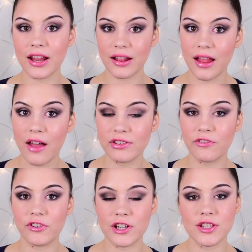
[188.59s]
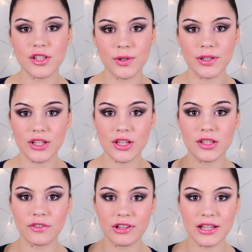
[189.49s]
love the first two
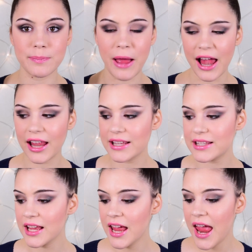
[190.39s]
editions of these palettes,